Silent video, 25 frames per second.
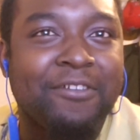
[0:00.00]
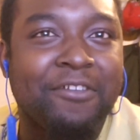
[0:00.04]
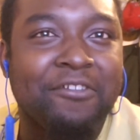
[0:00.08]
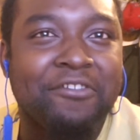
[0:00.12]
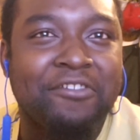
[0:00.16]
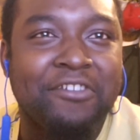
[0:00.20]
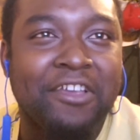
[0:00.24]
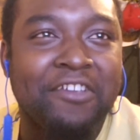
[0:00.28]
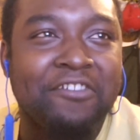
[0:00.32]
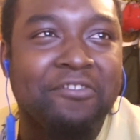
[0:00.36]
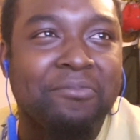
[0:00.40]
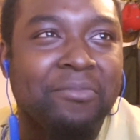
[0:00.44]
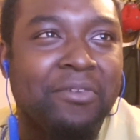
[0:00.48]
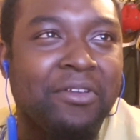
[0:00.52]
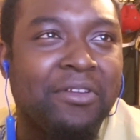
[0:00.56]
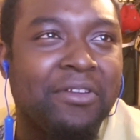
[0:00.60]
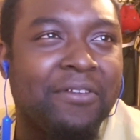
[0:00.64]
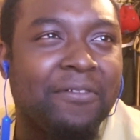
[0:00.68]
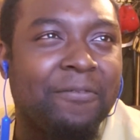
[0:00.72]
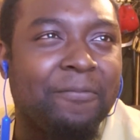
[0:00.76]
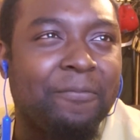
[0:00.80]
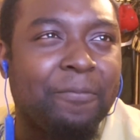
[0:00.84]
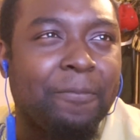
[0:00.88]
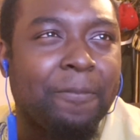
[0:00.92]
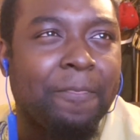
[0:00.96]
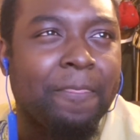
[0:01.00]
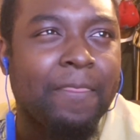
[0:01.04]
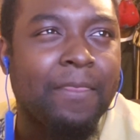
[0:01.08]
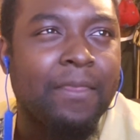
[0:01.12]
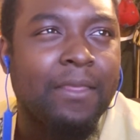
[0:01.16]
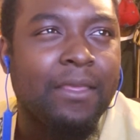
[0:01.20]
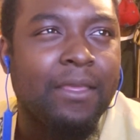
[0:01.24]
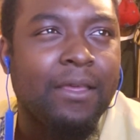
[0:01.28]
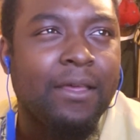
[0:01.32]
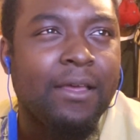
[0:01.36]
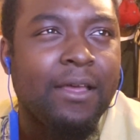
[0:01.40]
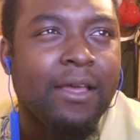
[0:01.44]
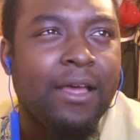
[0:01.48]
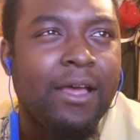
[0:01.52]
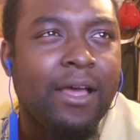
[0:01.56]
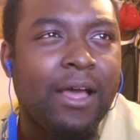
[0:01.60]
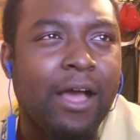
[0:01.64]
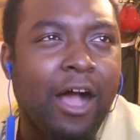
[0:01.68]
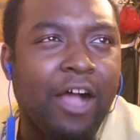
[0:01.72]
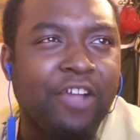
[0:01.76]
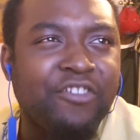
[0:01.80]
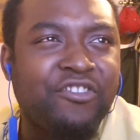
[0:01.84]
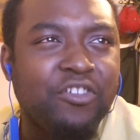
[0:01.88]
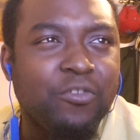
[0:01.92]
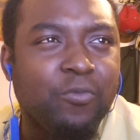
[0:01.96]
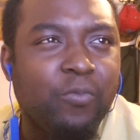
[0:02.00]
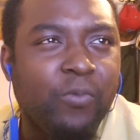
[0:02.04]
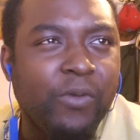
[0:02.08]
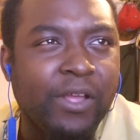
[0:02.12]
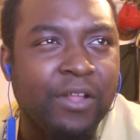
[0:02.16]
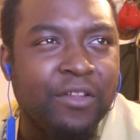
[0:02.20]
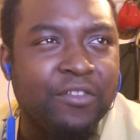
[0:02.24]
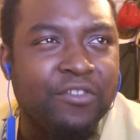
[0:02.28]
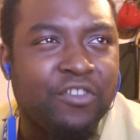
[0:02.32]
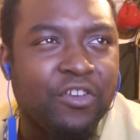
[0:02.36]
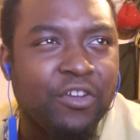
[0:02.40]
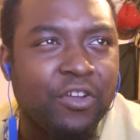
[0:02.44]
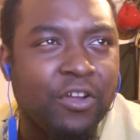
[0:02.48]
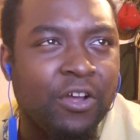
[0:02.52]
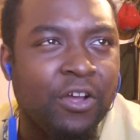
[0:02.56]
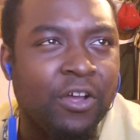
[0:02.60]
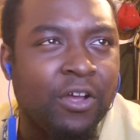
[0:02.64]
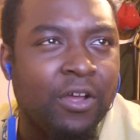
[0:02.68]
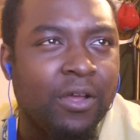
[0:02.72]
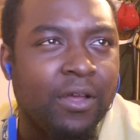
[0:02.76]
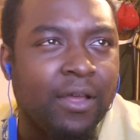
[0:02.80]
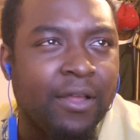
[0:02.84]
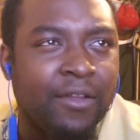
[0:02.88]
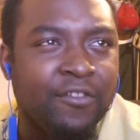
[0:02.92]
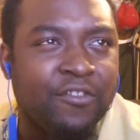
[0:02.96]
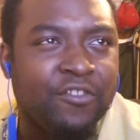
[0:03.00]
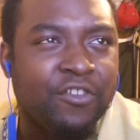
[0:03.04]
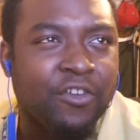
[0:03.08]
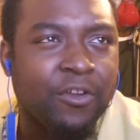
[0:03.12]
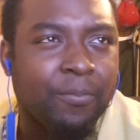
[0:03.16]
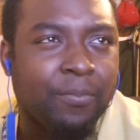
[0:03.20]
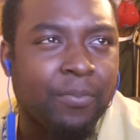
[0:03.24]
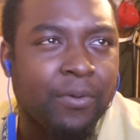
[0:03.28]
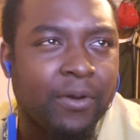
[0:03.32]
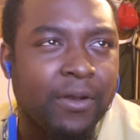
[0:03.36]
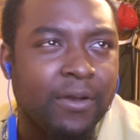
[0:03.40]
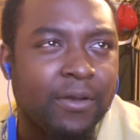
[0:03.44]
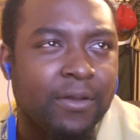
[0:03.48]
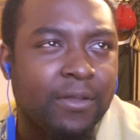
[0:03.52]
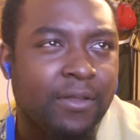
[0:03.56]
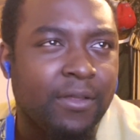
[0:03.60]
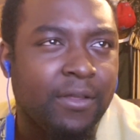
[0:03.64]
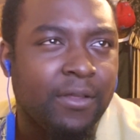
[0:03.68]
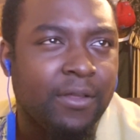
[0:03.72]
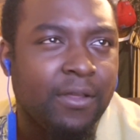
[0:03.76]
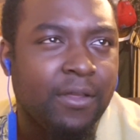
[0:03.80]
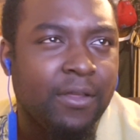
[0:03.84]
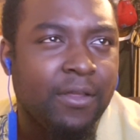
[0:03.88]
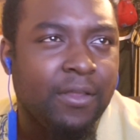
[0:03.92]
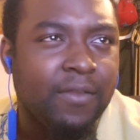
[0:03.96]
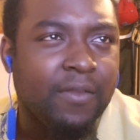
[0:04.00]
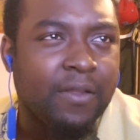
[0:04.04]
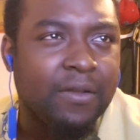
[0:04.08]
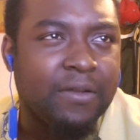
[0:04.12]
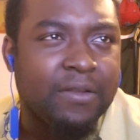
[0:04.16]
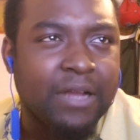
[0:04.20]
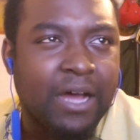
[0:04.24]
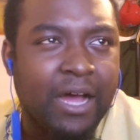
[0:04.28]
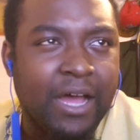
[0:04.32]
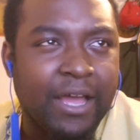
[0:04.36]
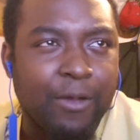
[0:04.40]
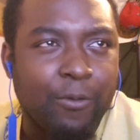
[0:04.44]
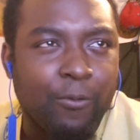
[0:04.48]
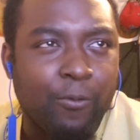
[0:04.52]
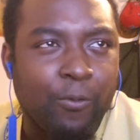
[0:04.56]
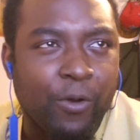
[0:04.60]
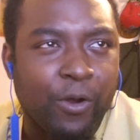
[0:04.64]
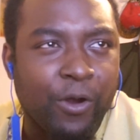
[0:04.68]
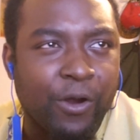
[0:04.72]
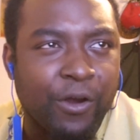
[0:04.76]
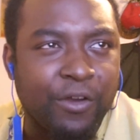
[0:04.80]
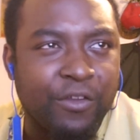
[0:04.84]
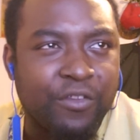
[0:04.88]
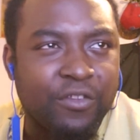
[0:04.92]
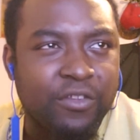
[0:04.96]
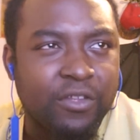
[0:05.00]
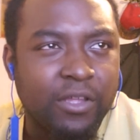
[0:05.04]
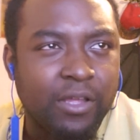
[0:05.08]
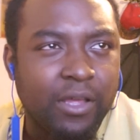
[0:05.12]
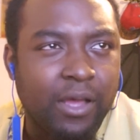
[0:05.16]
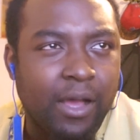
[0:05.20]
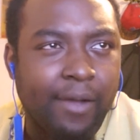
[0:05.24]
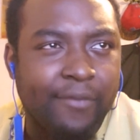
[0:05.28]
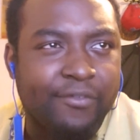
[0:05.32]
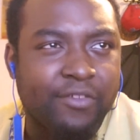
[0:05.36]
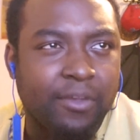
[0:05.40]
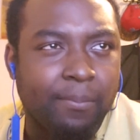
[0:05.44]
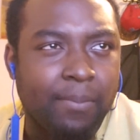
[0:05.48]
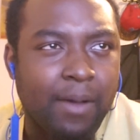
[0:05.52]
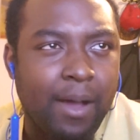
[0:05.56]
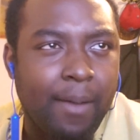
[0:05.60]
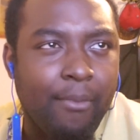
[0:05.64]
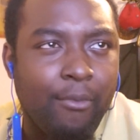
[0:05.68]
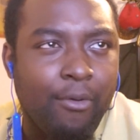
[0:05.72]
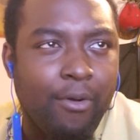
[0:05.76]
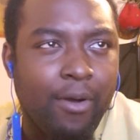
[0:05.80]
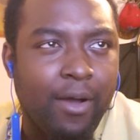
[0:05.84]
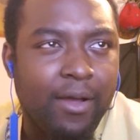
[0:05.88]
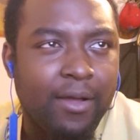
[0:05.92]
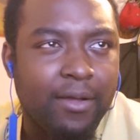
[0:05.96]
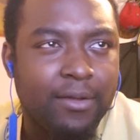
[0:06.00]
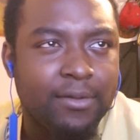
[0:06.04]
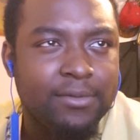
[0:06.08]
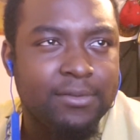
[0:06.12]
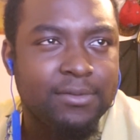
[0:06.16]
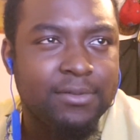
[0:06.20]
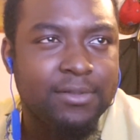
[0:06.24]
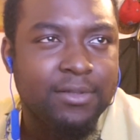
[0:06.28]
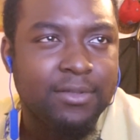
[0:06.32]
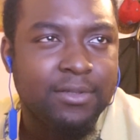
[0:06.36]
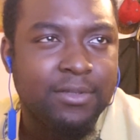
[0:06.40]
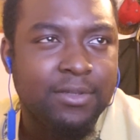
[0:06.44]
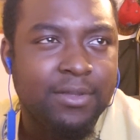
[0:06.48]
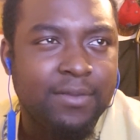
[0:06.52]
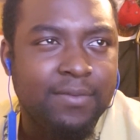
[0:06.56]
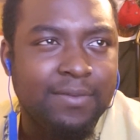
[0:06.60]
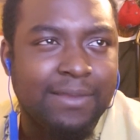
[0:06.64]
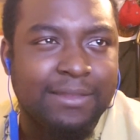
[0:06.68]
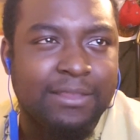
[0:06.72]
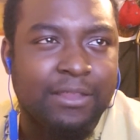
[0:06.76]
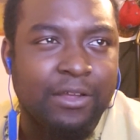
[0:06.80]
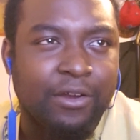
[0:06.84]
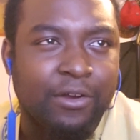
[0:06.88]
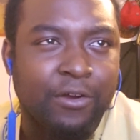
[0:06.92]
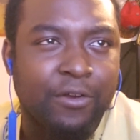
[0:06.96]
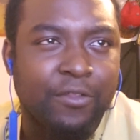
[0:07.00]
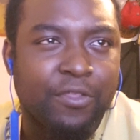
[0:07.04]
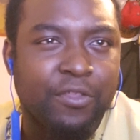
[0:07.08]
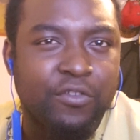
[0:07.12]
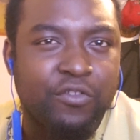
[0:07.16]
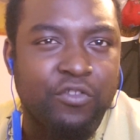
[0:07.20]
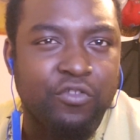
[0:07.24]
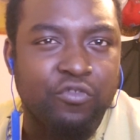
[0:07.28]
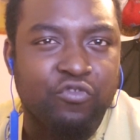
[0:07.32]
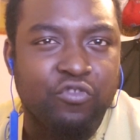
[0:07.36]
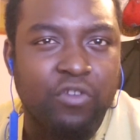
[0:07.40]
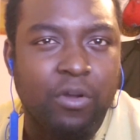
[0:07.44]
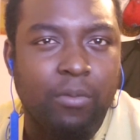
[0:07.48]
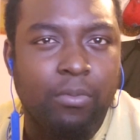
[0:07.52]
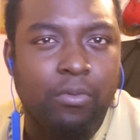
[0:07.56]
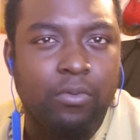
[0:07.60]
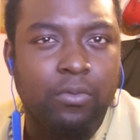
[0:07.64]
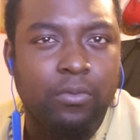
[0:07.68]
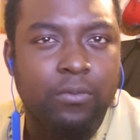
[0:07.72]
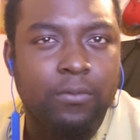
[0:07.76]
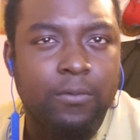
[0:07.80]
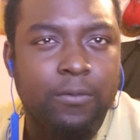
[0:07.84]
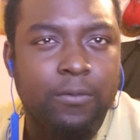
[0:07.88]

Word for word: Appreciation, man? How should we inter uh, interpret the dying words of Shibabawa that the earth is in trouble?